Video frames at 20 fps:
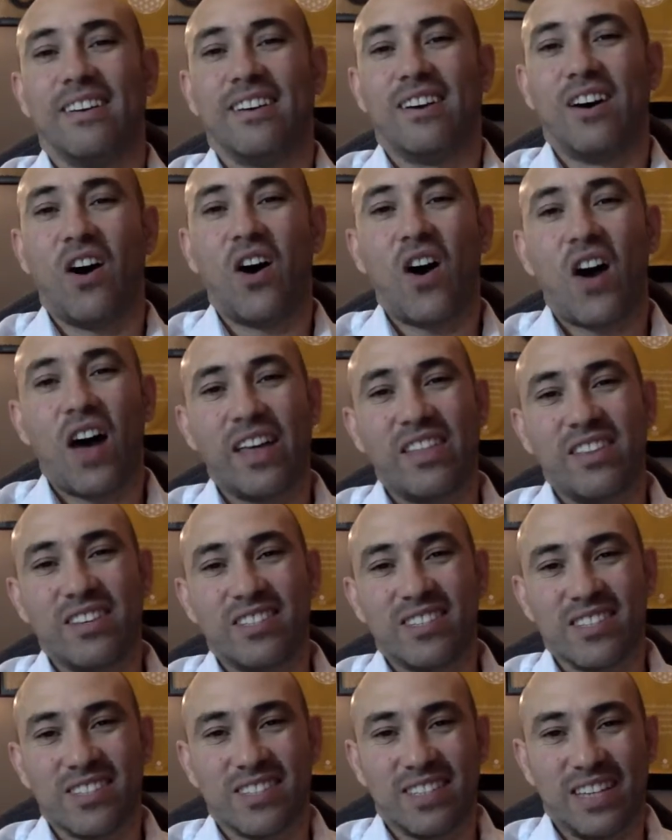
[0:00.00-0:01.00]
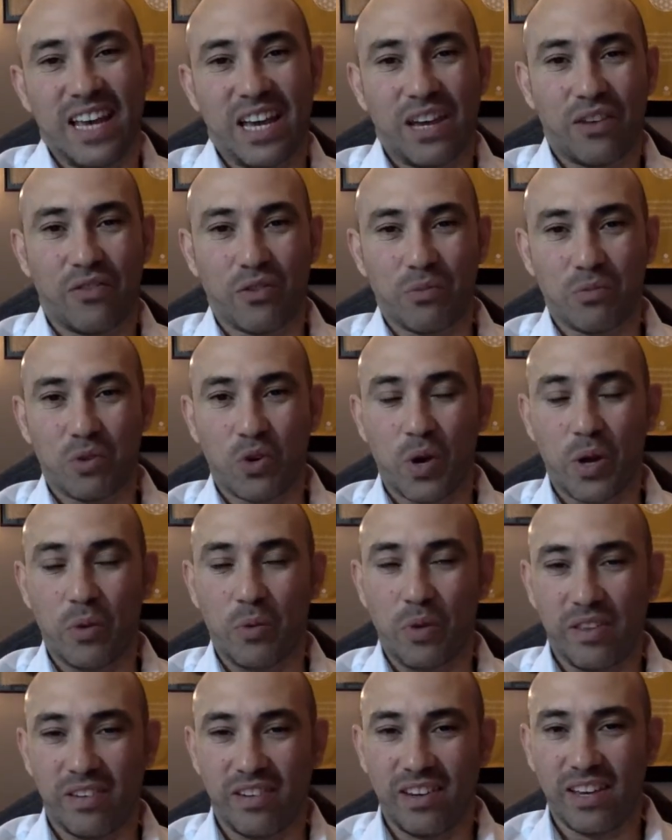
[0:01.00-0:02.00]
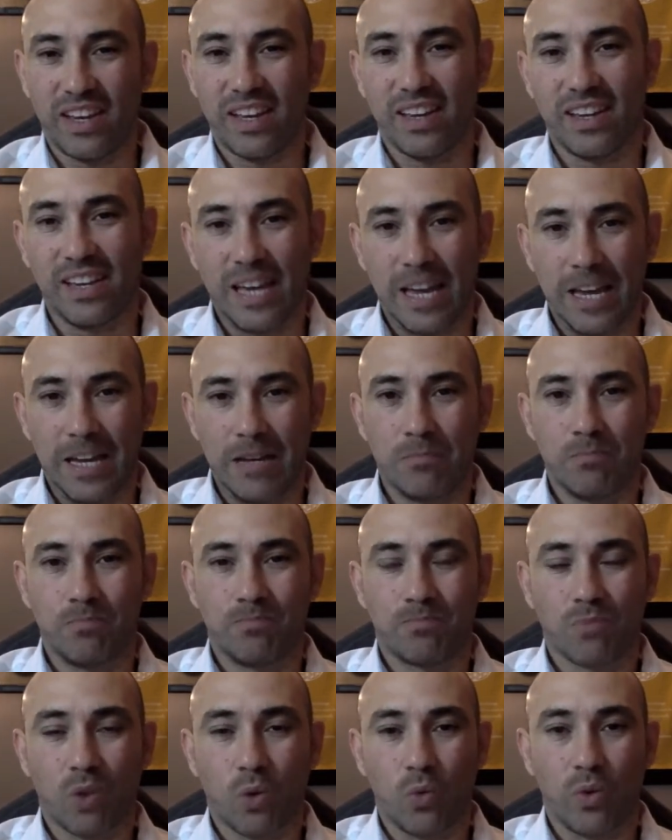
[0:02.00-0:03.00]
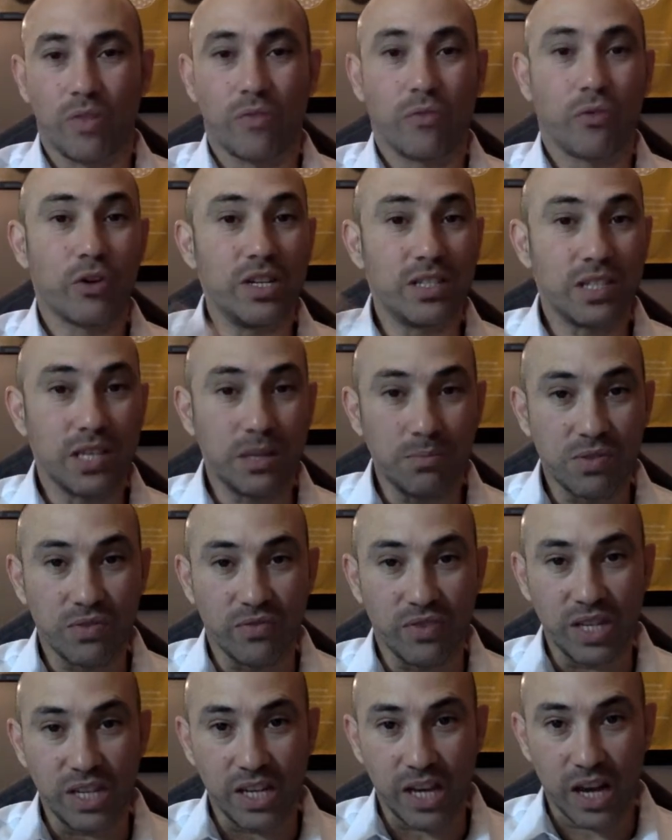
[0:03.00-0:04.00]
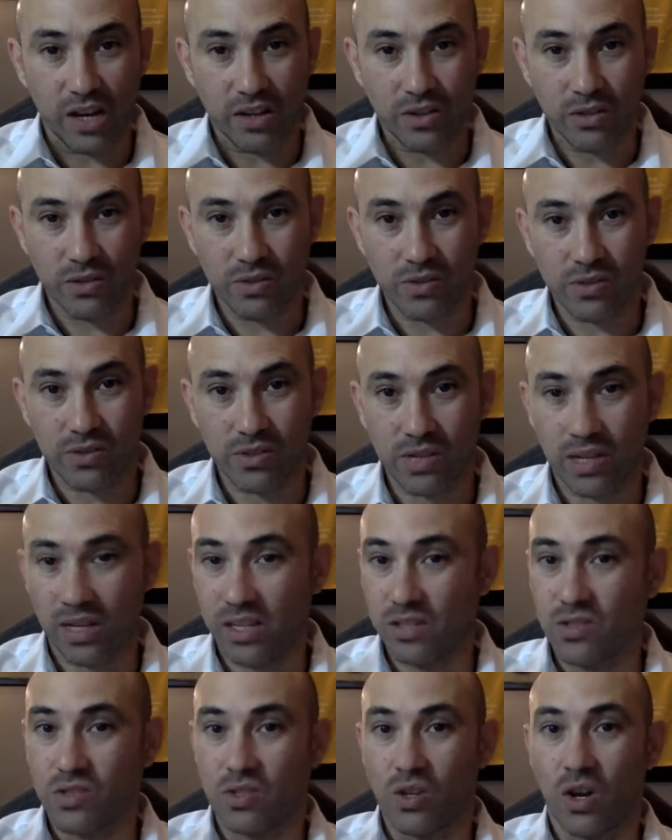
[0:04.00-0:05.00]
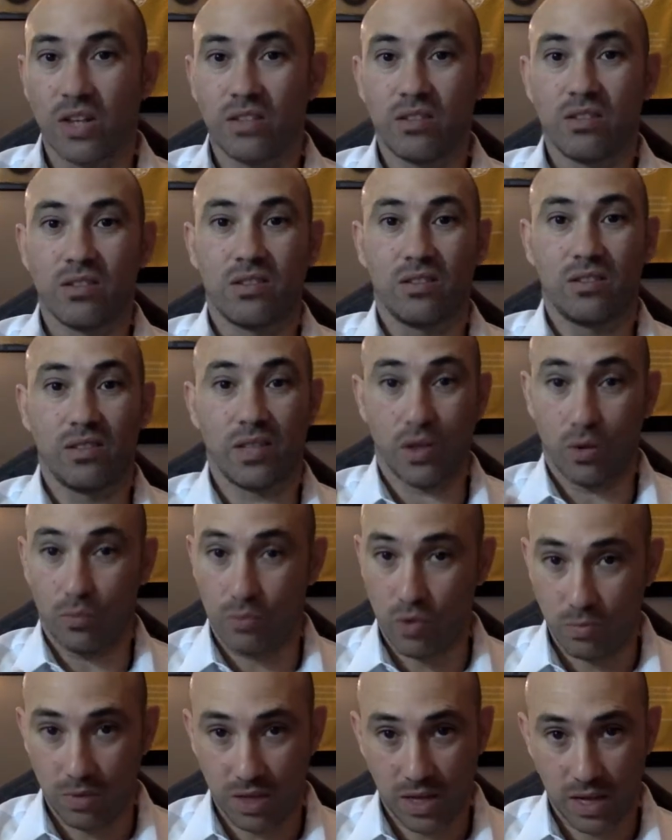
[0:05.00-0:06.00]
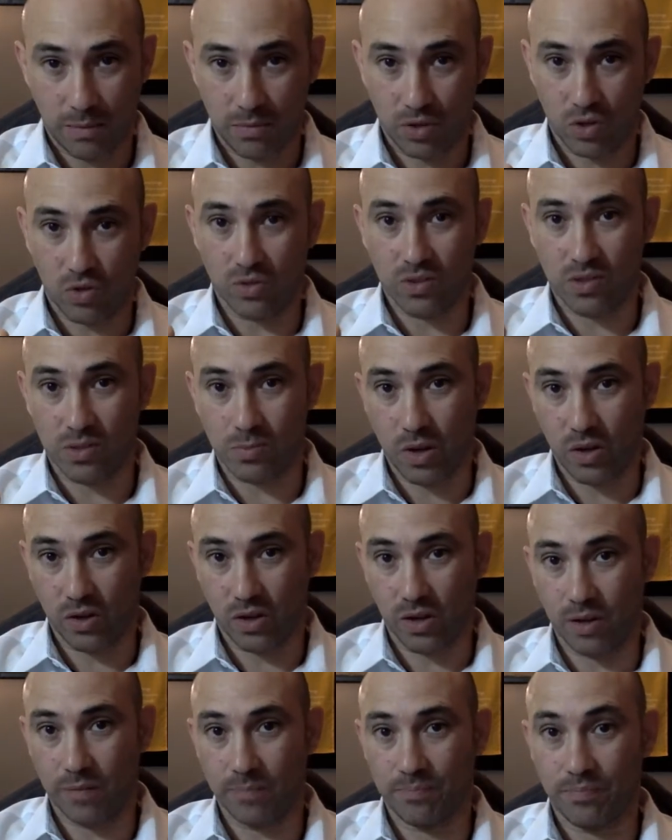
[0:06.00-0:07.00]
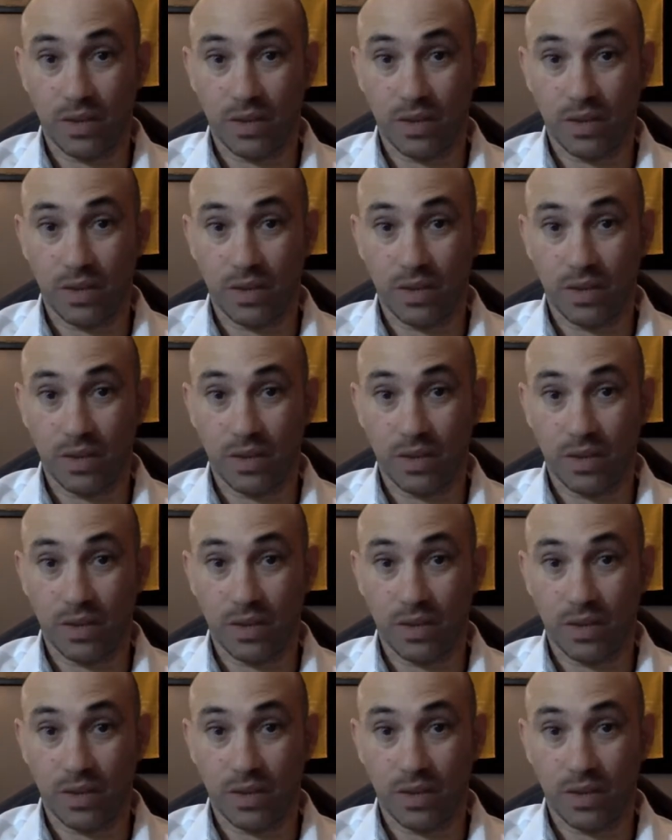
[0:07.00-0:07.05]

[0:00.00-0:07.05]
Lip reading: Hi, this is Nick from Quit with Nick again with free tips, videos, and insights to help you become a non-smoker.